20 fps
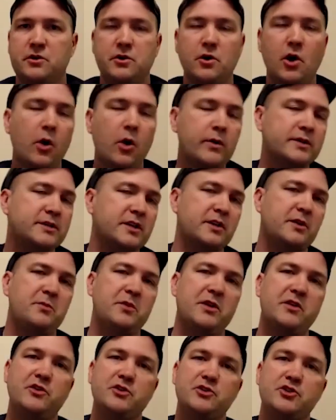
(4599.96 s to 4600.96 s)
always going to
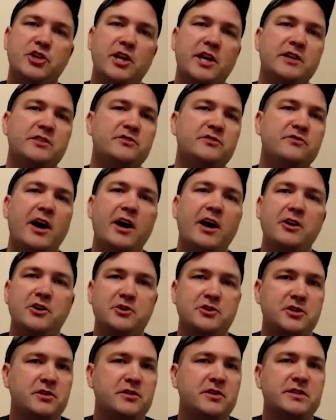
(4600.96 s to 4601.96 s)
be the chase value
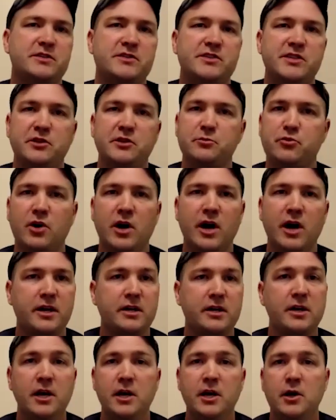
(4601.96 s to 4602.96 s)
to this sealed
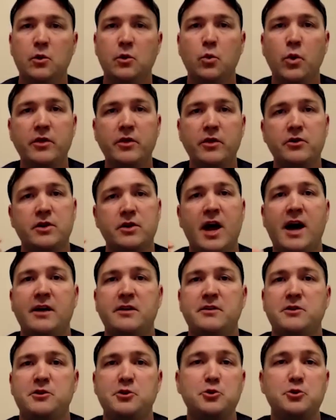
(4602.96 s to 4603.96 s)
product. Whether or
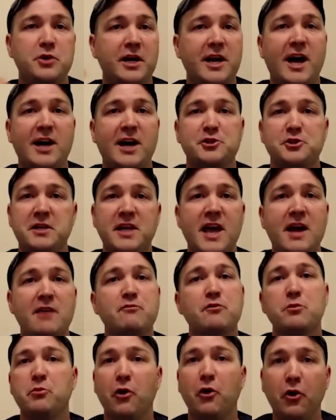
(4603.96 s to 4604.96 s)
not you could actually
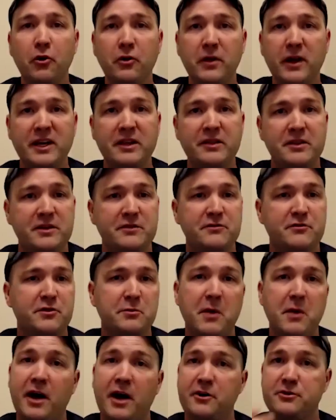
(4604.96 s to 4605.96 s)
ever pull anything from
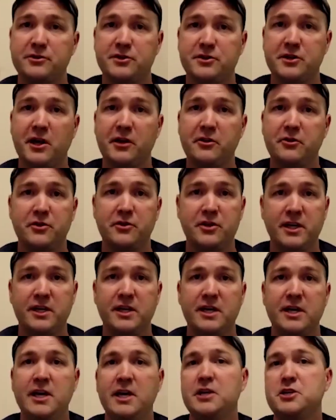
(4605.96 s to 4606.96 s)
Modern's another thing.
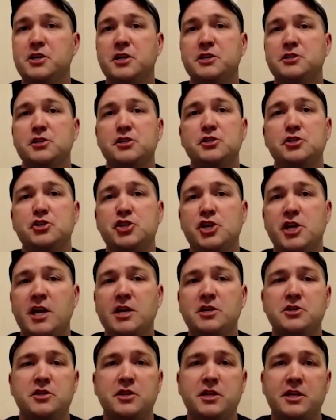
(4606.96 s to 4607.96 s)
It doesn't
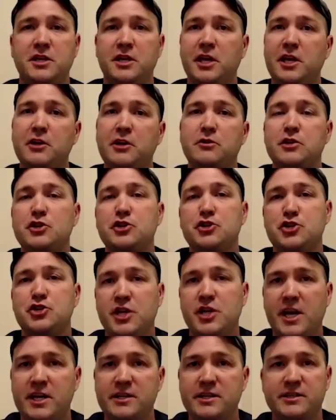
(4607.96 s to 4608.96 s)
change the inherent
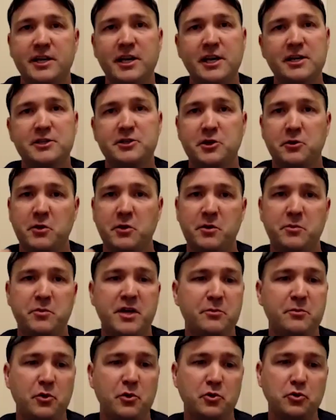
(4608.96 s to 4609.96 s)
chase. So when
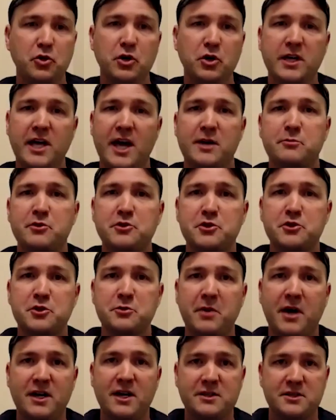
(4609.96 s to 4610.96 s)
people look at a booster
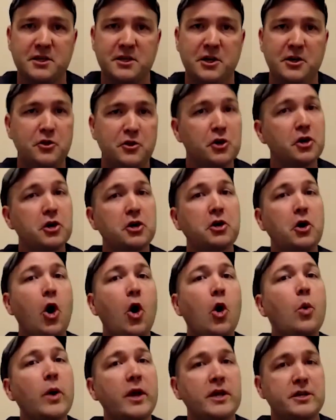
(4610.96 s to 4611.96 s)
box, they're going to
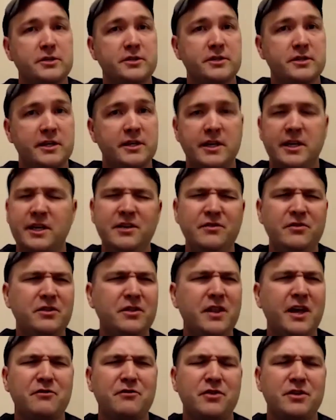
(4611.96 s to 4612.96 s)
always, and even
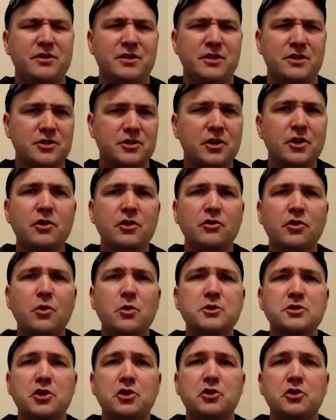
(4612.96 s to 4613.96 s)
like vintage, they're
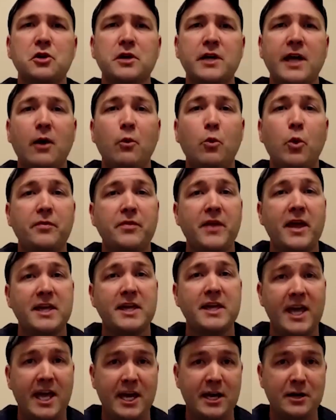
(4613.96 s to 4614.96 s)
always going to look at what they
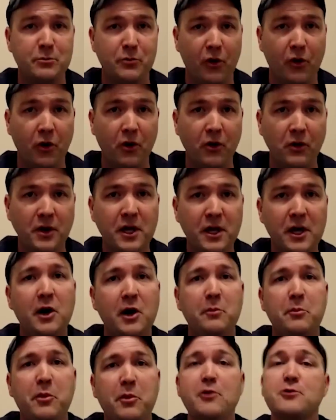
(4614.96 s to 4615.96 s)
can pull
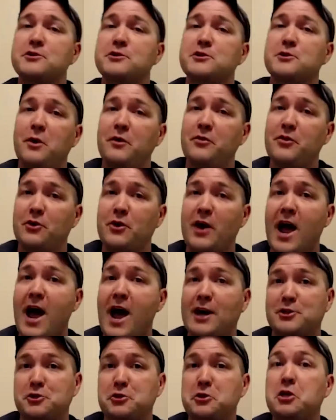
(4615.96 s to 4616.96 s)
opposed to what they're
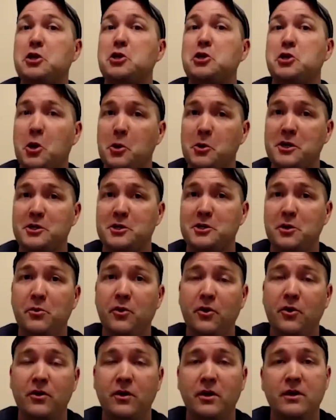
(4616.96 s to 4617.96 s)
actually going to
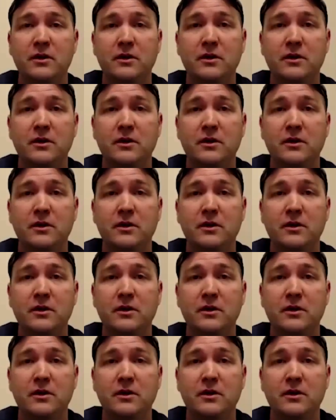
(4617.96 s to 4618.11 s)
pull.